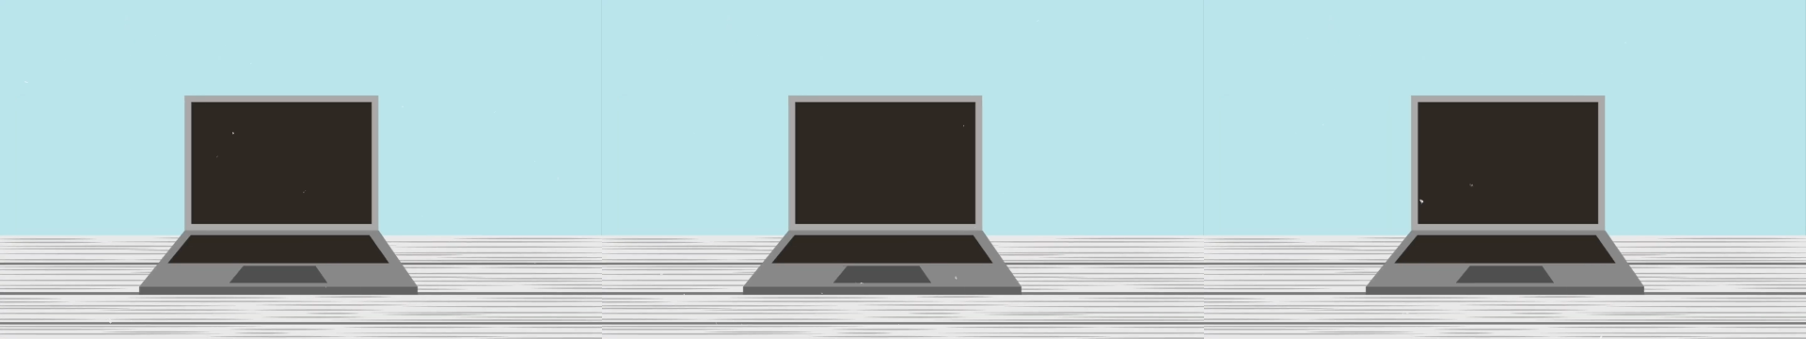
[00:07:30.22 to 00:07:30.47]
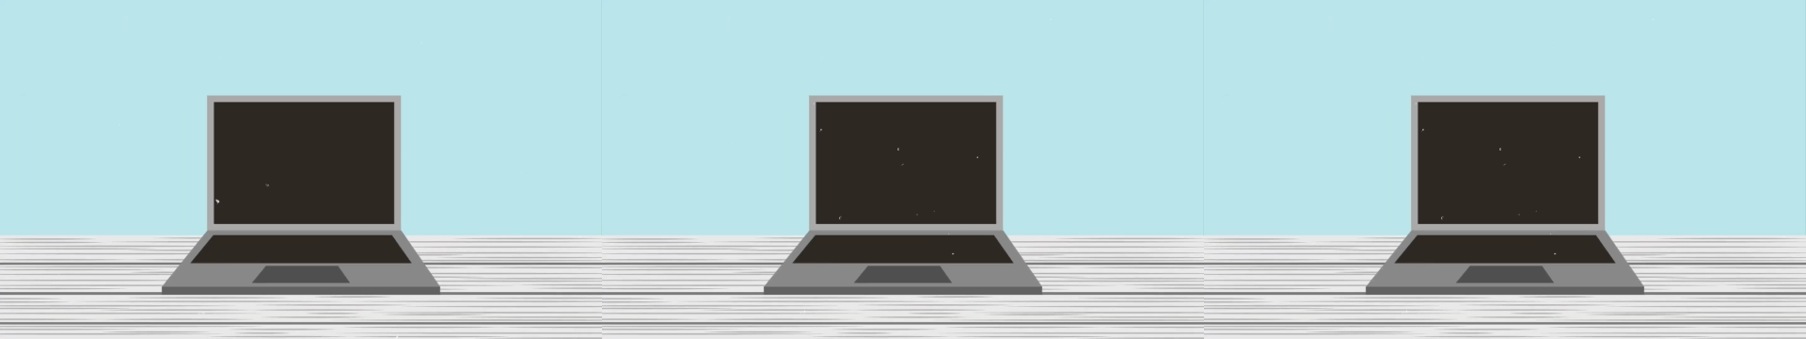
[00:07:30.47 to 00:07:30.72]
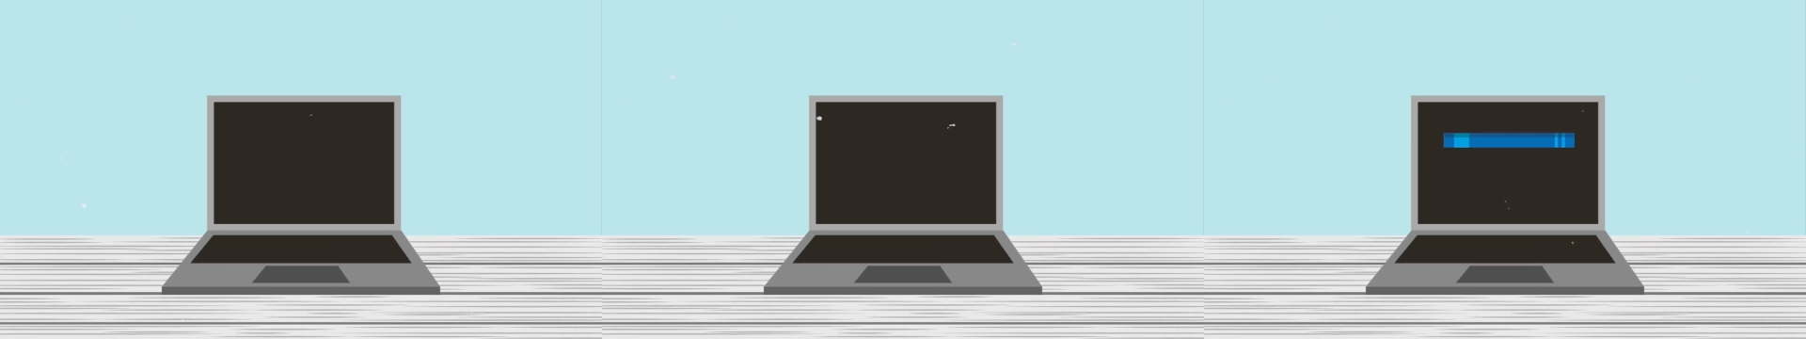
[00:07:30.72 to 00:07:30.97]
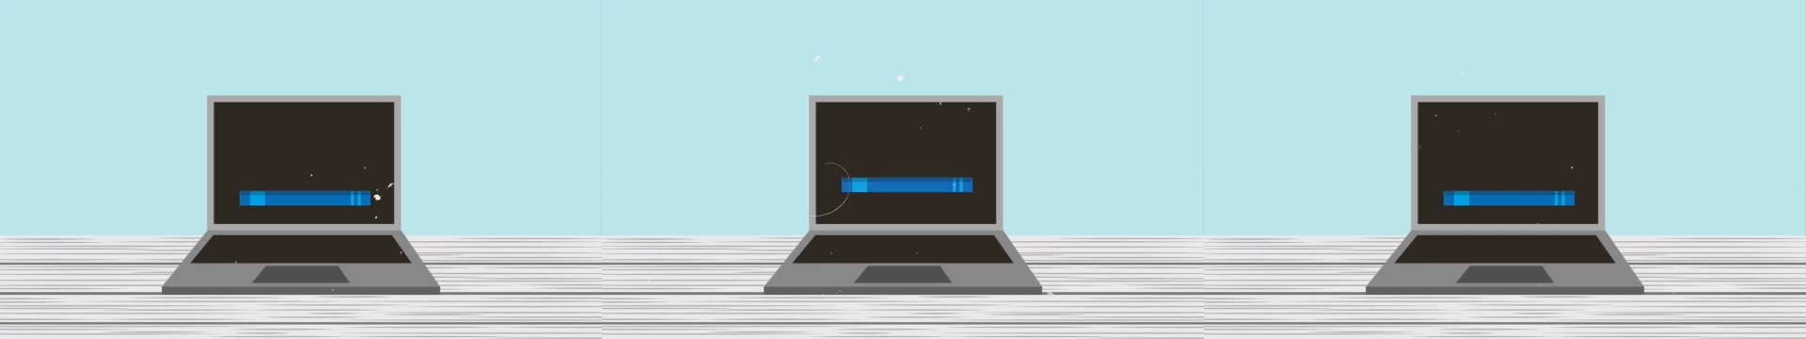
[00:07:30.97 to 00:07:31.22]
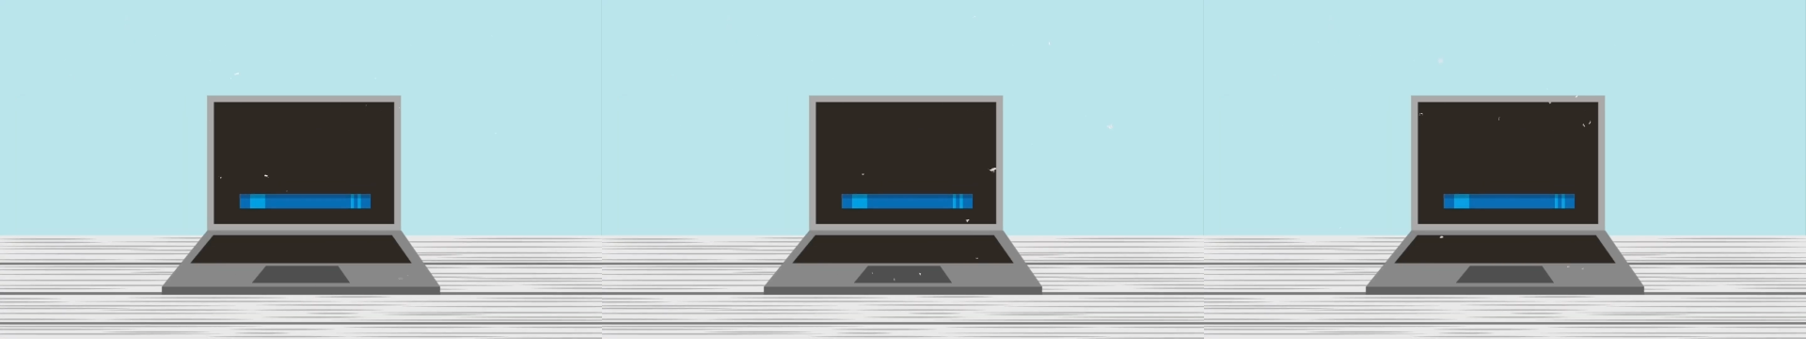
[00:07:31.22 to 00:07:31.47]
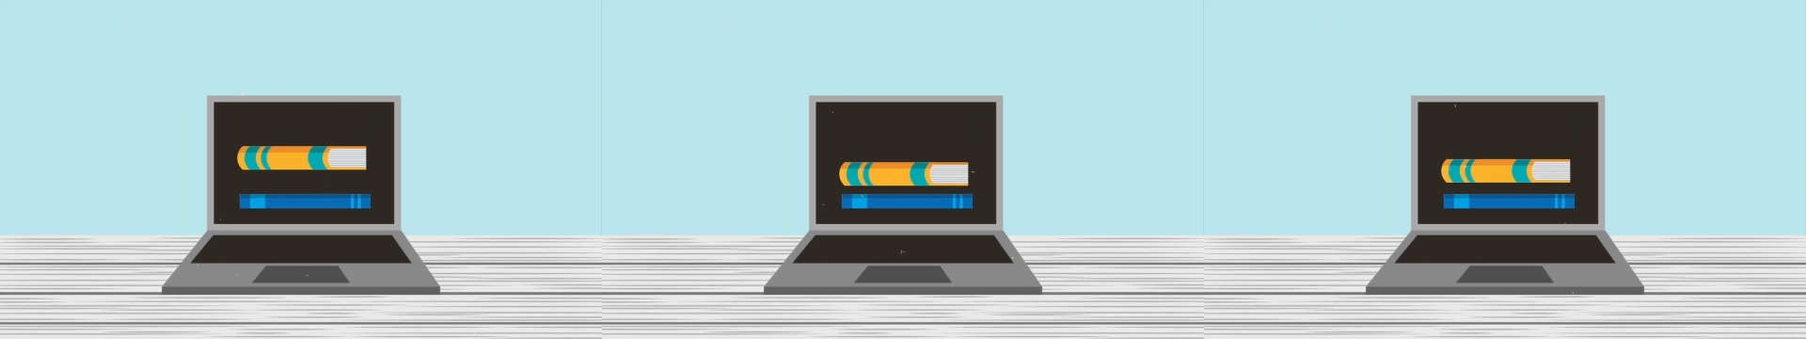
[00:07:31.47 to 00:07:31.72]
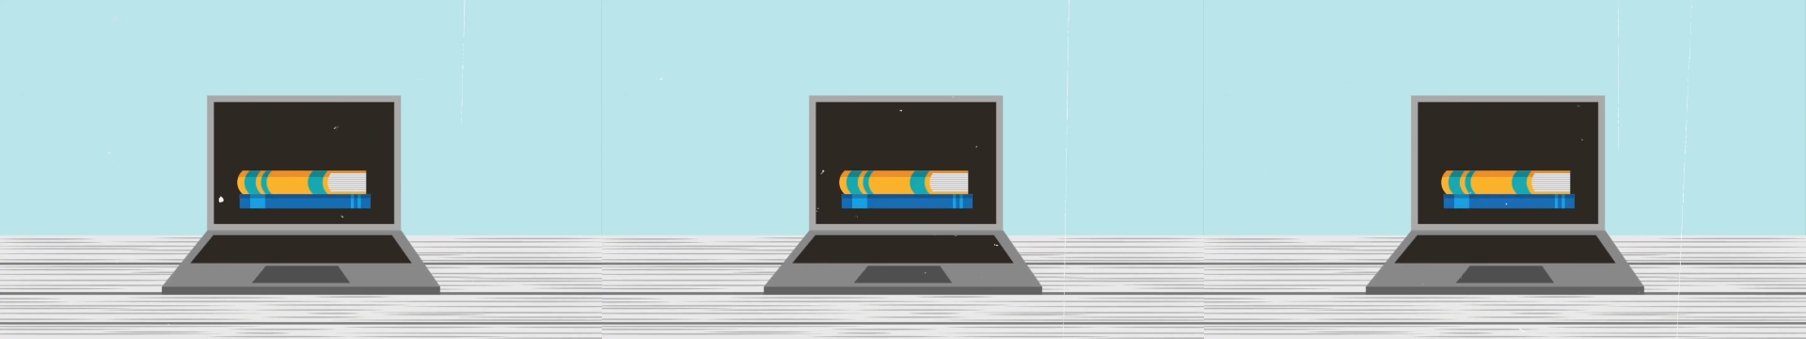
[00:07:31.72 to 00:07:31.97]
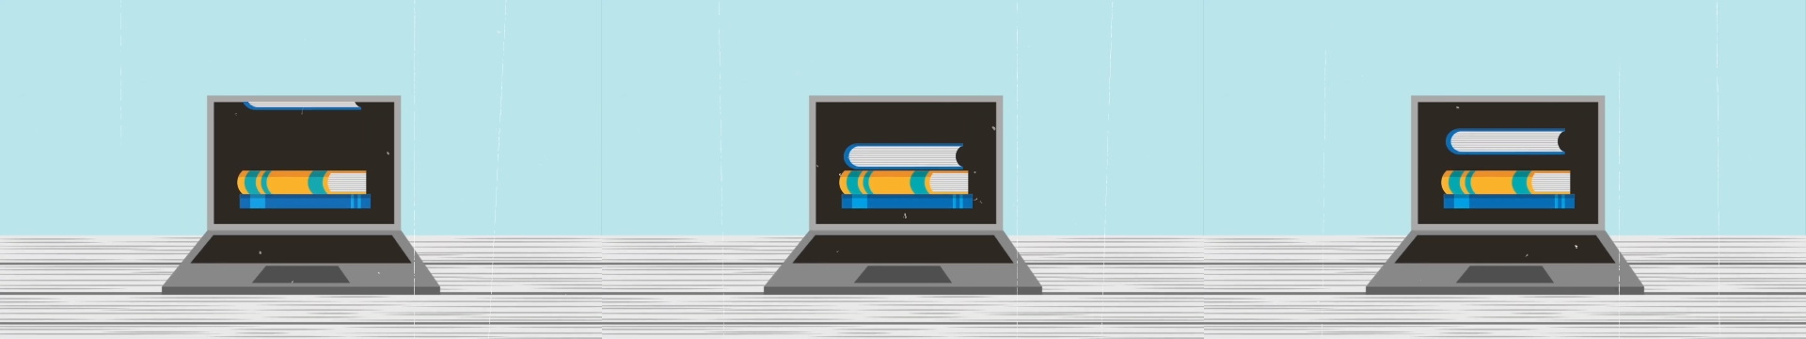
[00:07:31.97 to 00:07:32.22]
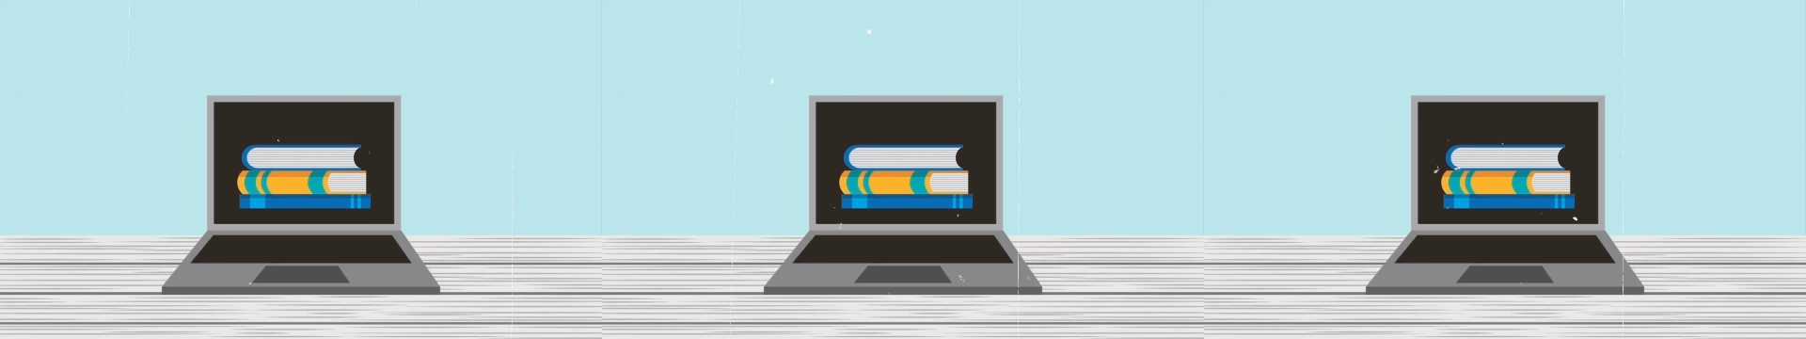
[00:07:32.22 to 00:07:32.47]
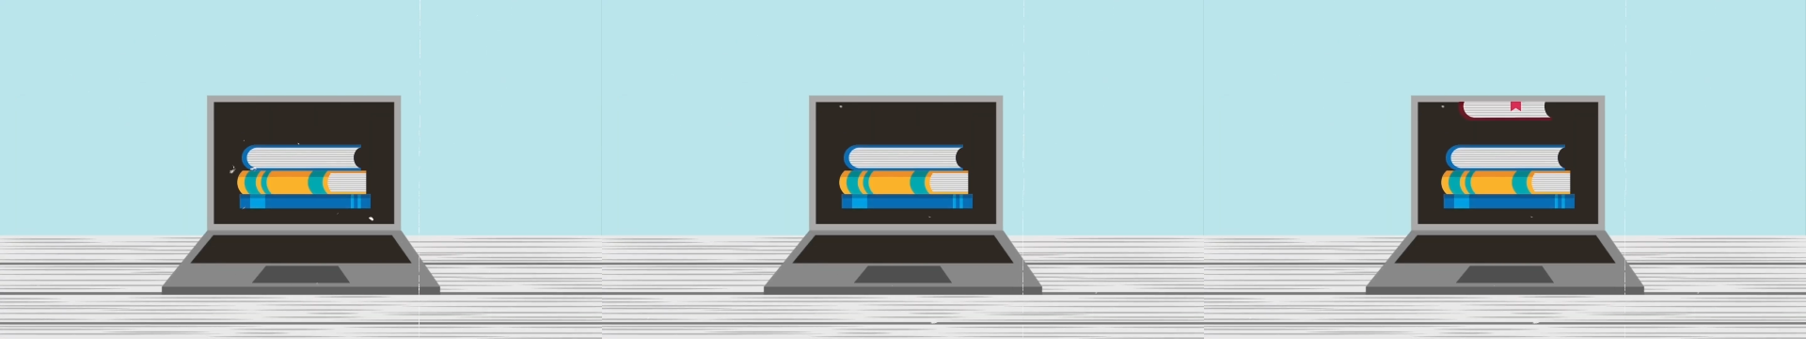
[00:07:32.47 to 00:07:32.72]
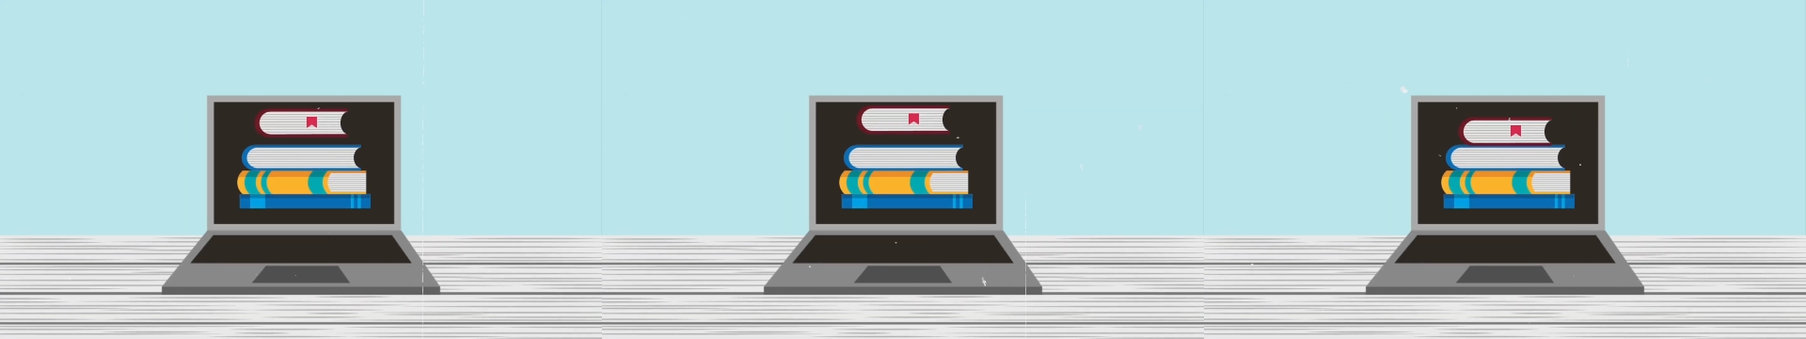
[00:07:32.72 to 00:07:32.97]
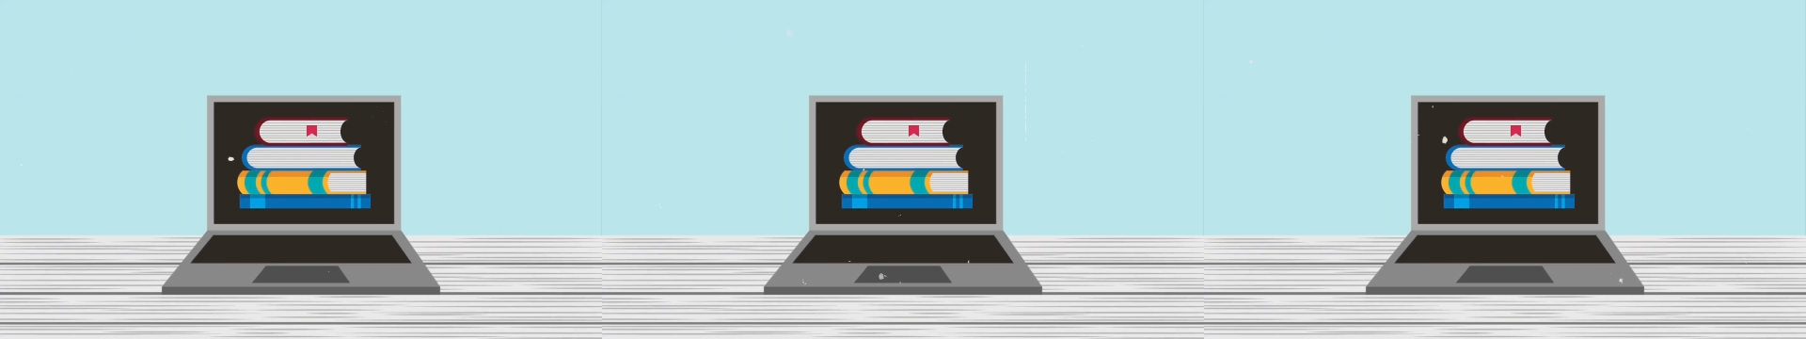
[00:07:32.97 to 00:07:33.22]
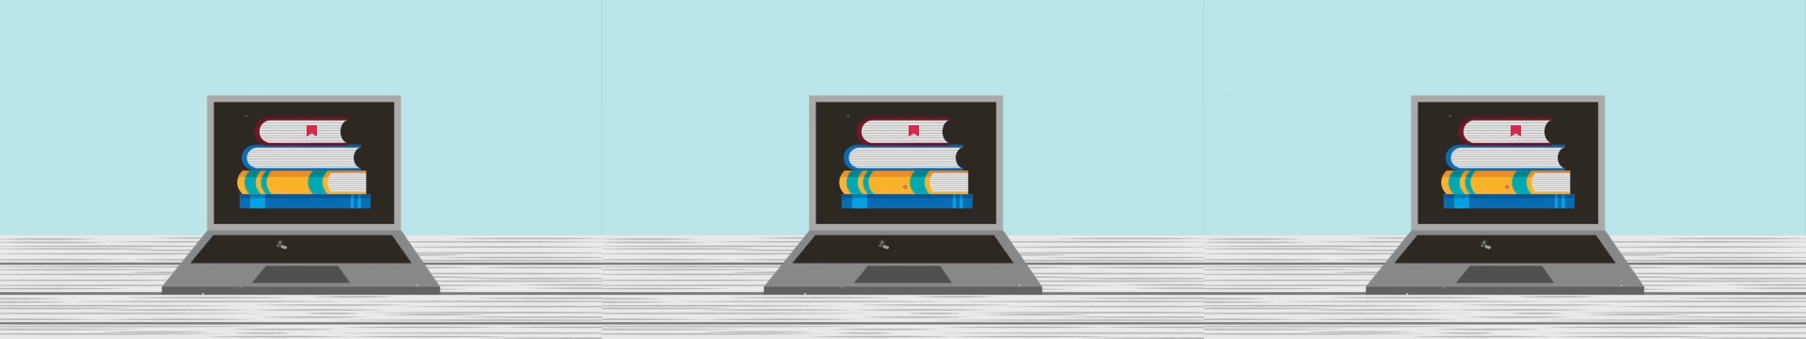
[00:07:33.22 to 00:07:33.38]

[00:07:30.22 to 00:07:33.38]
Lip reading: Nobody's mouth can be seen.